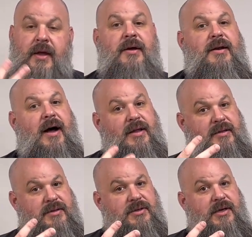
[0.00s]
not
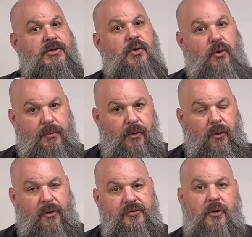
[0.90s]
in 6 or
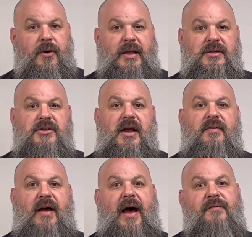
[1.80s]
more. So instead
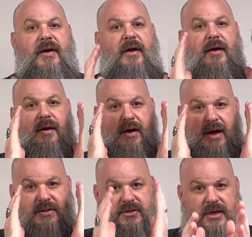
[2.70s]
of having
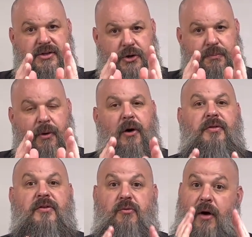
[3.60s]
a center part
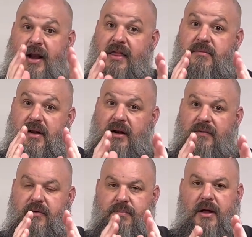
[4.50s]
that's right in the middle
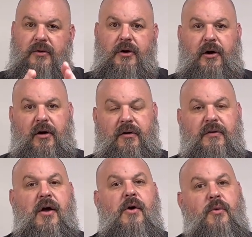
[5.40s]
of the bell curve,
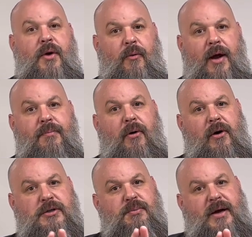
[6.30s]
we write
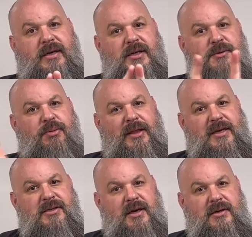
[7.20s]
parts by
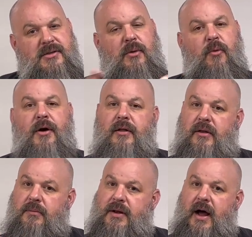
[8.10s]
displacing someone a
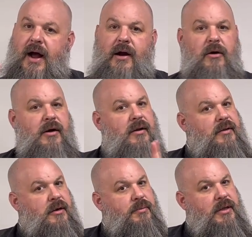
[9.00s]
little bit higher and a
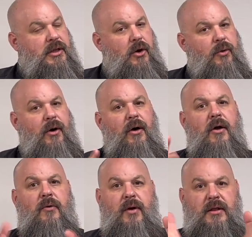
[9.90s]
little bit lower
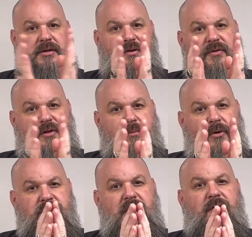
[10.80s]
relative to their
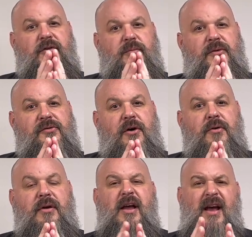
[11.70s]
most comfortable zone,